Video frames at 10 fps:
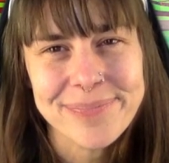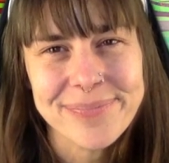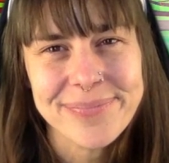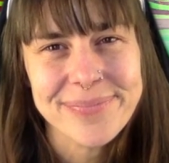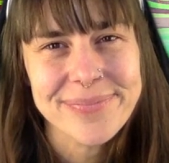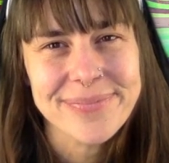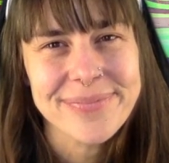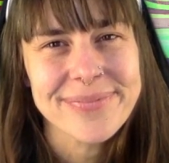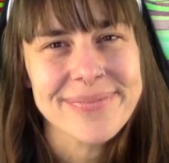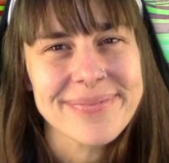
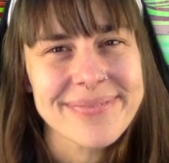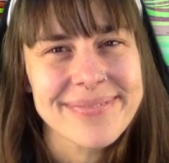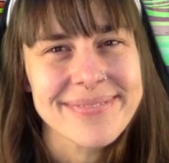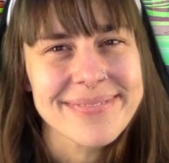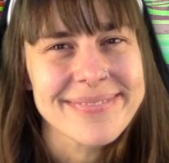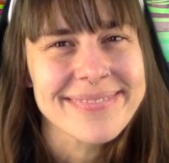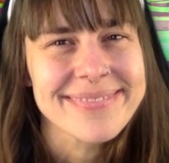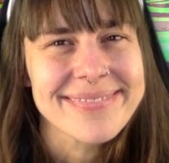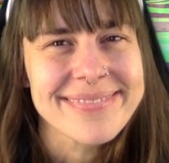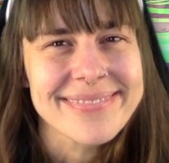
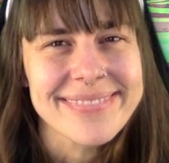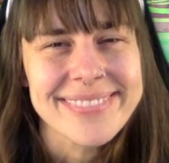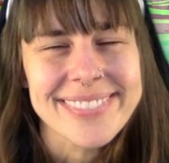Nothing is said.